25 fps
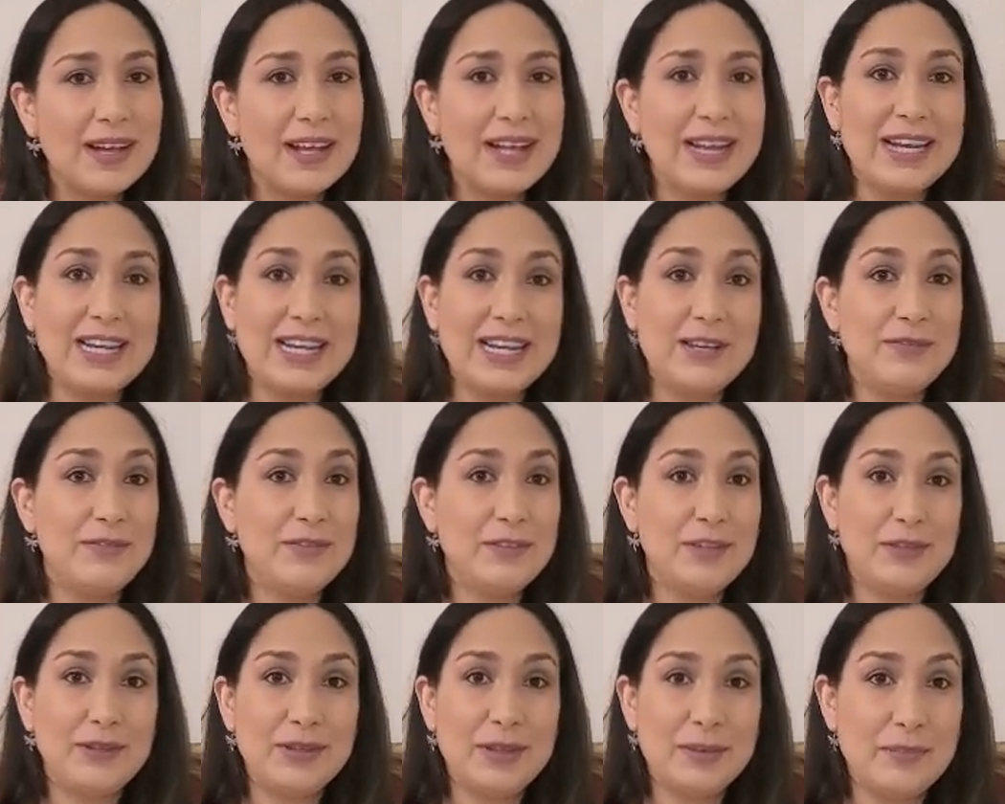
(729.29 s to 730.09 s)
I'll leave
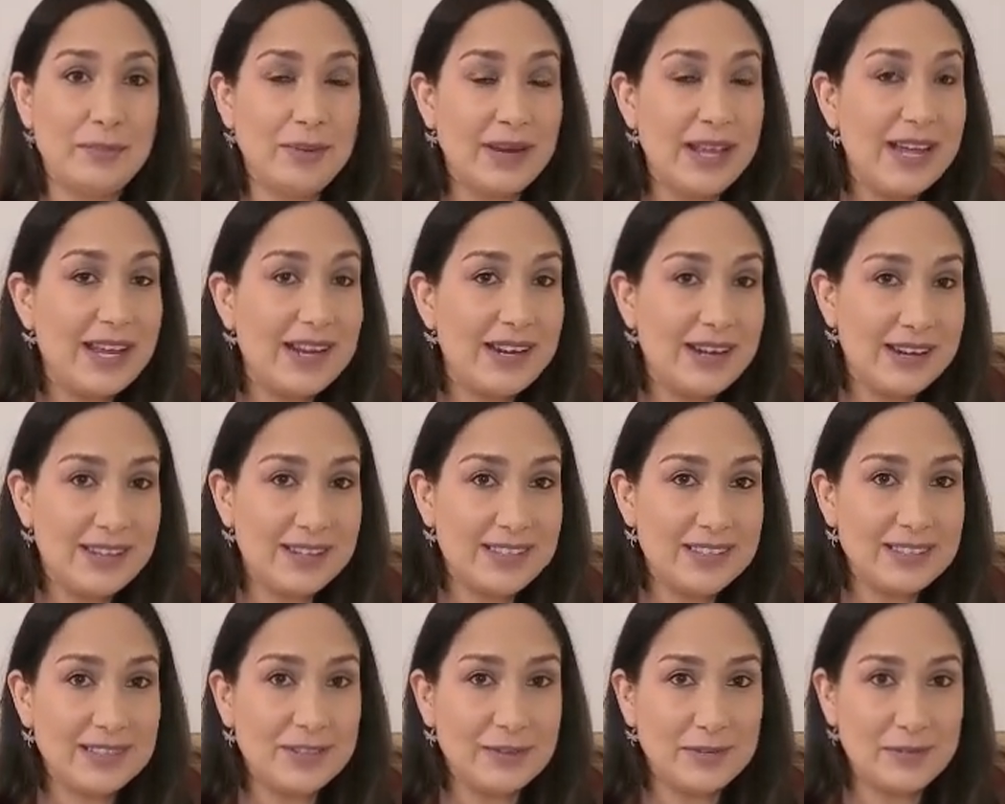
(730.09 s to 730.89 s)
you the
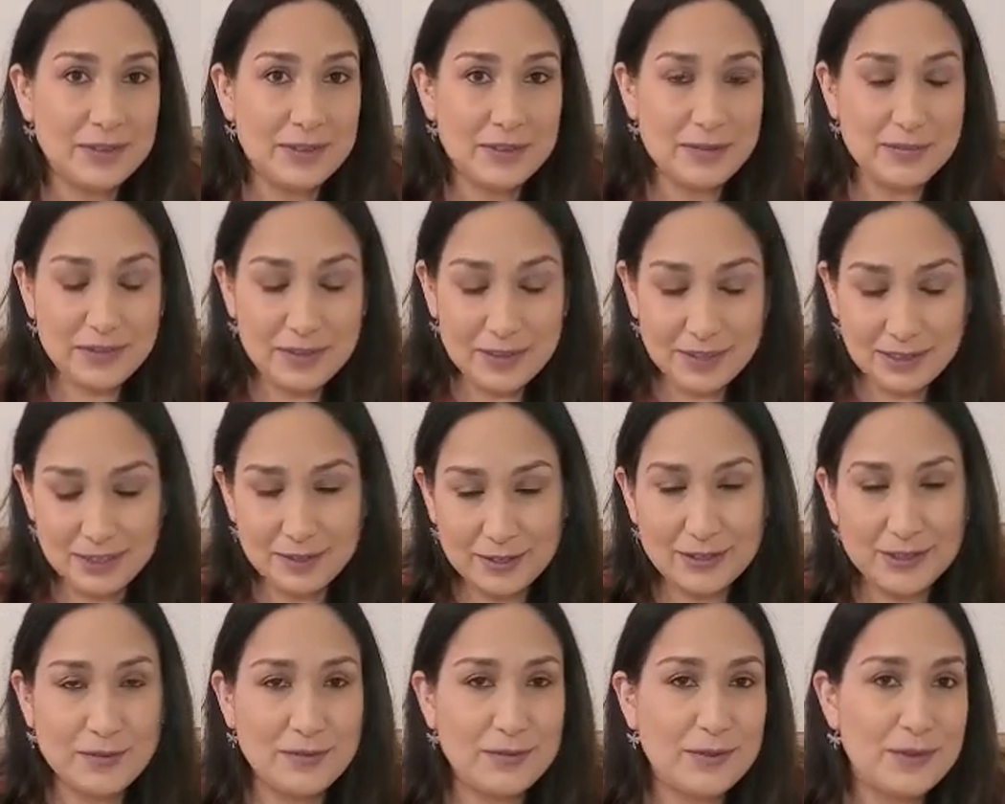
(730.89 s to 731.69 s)
playlist of the
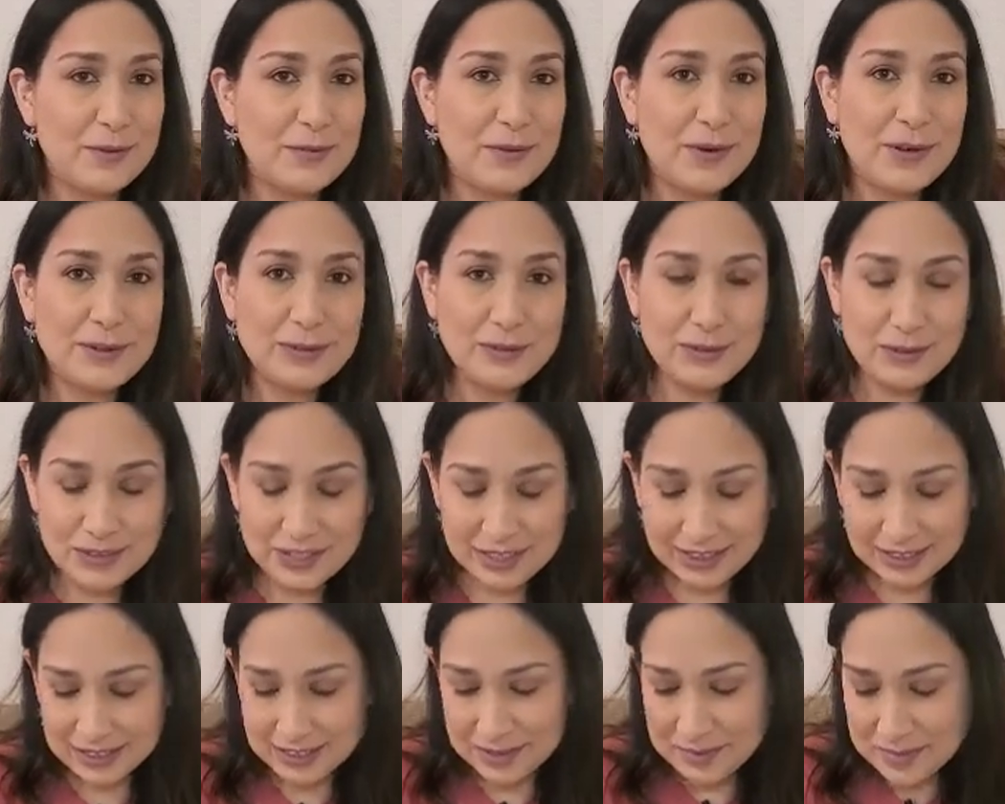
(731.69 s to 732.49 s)
videos if you want to
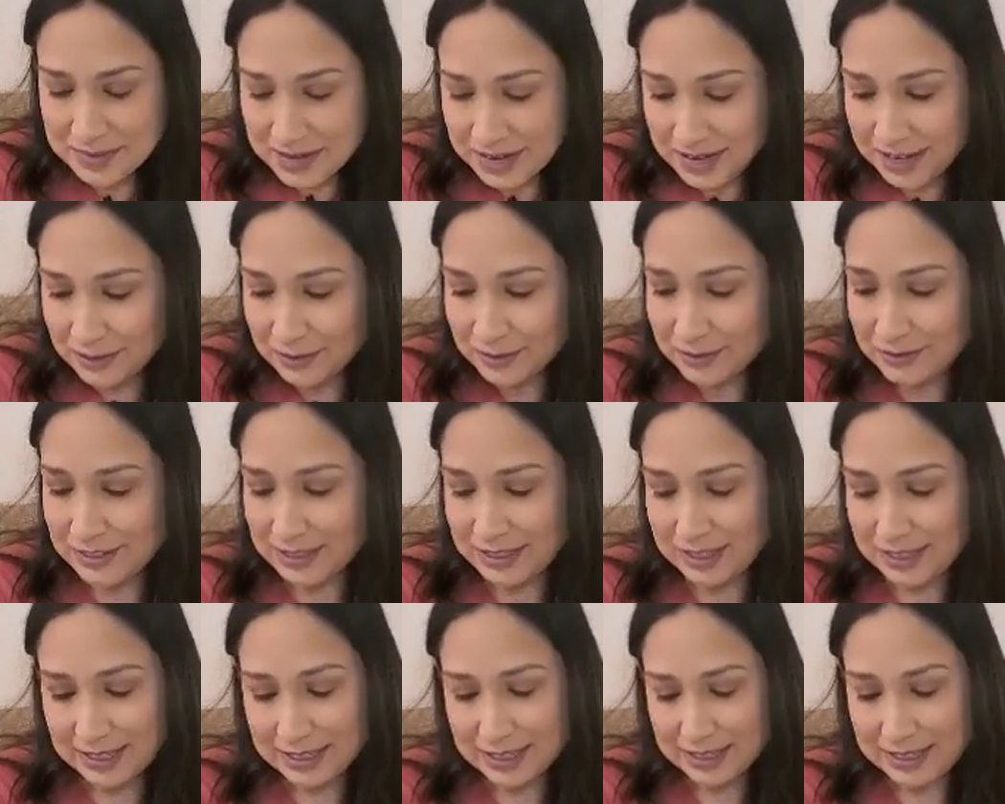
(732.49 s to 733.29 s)
check them out.
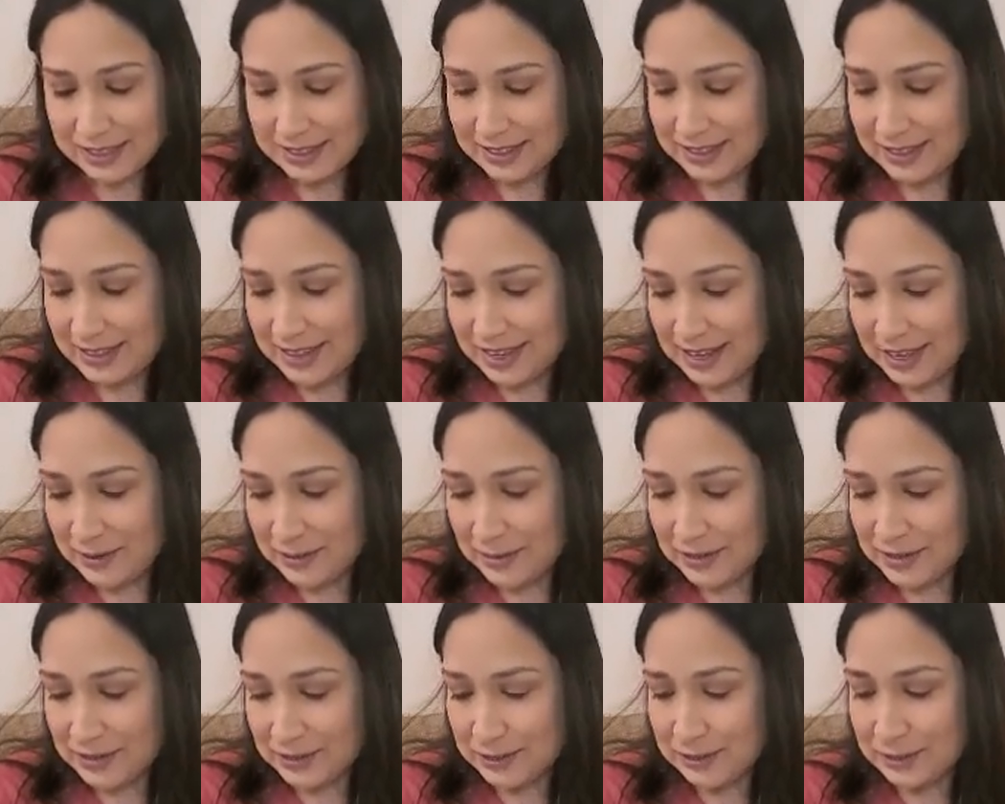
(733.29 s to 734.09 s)
Yeah, it
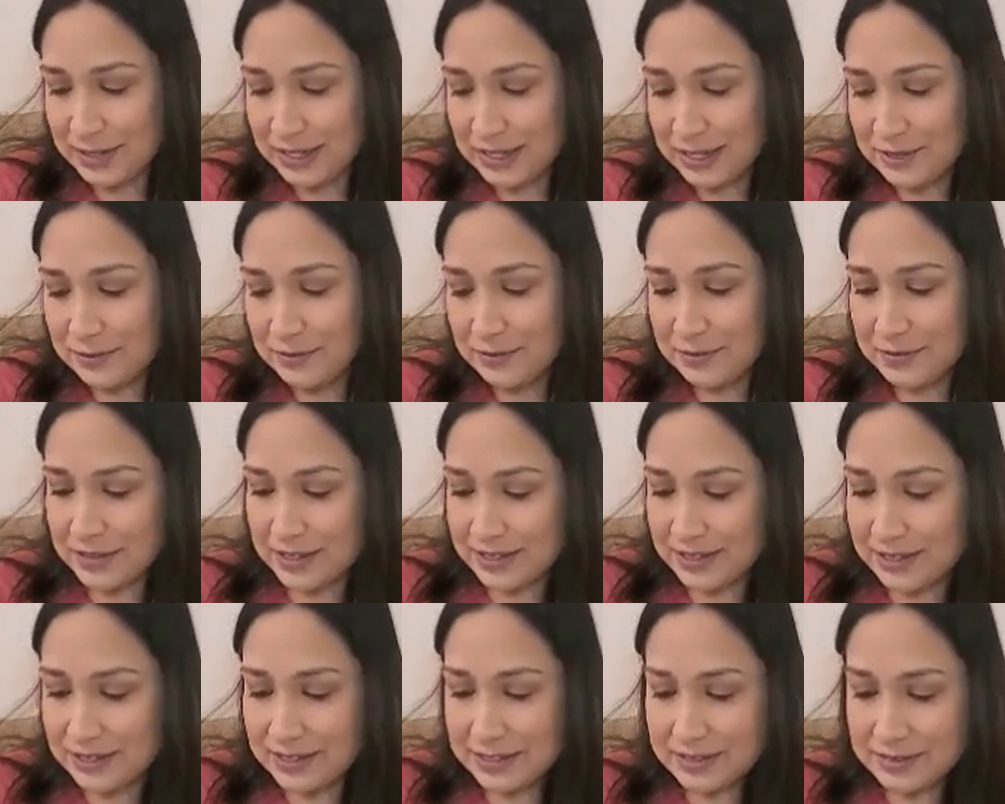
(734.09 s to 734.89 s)
was really
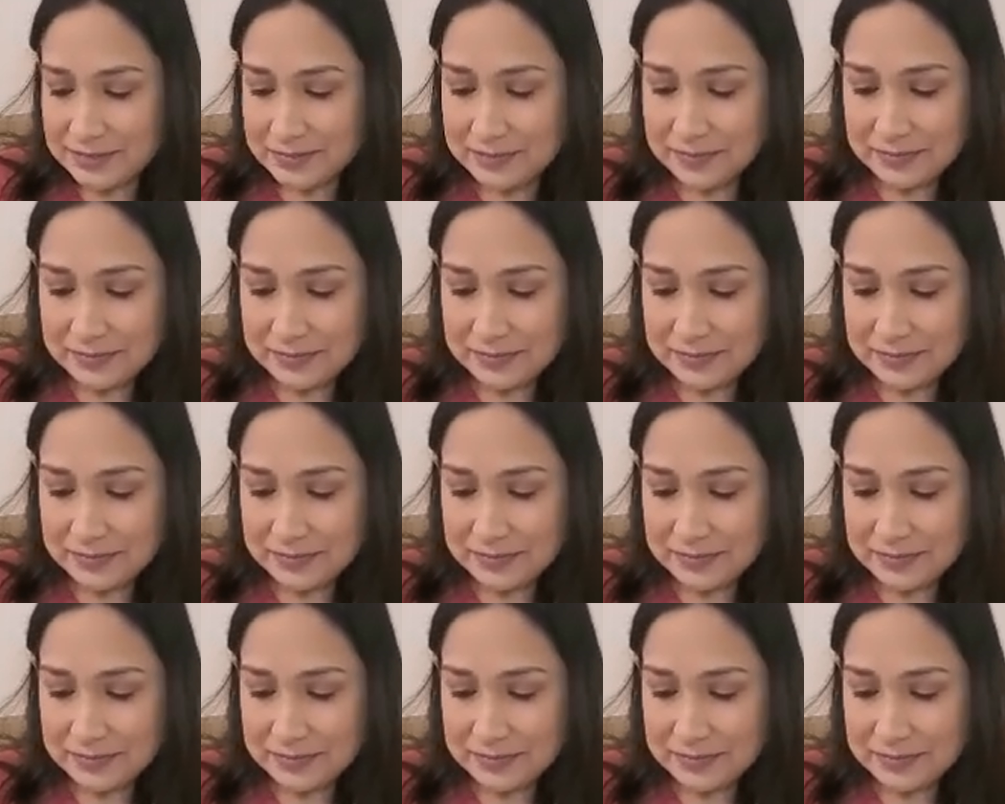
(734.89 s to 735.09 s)
fun.